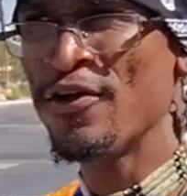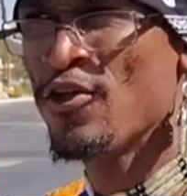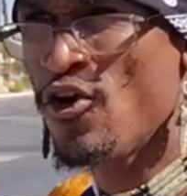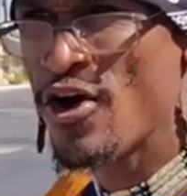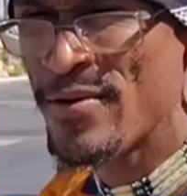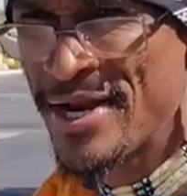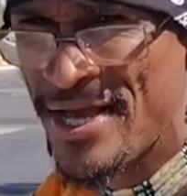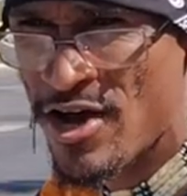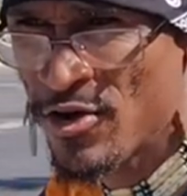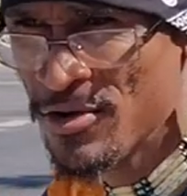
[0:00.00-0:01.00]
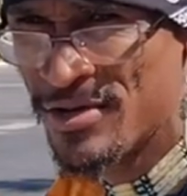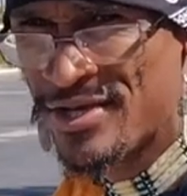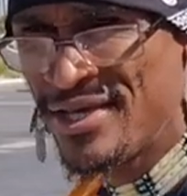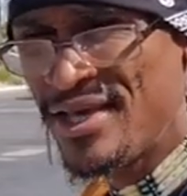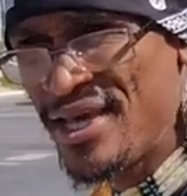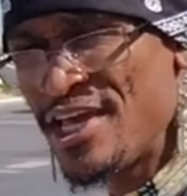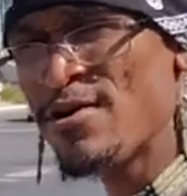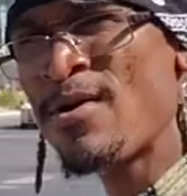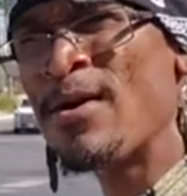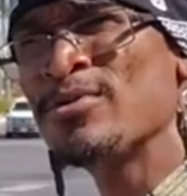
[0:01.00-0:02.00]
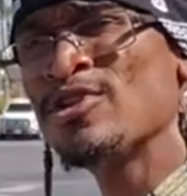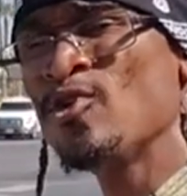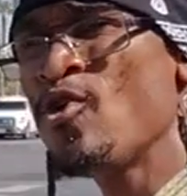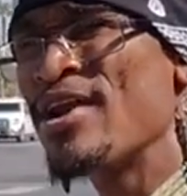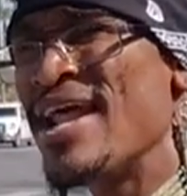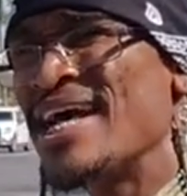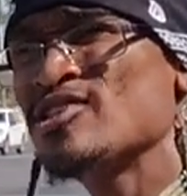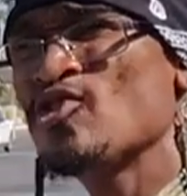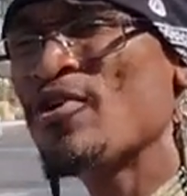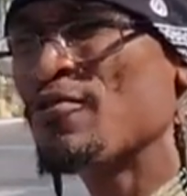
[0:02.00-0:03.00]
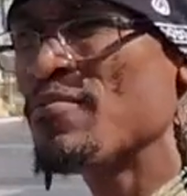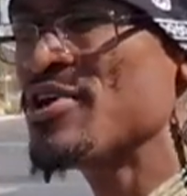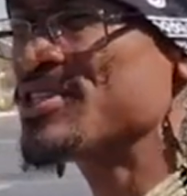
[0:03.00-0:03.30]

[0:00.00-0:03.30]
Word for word: to fear the Lord right now. Get right with the Lord and ask the Lord for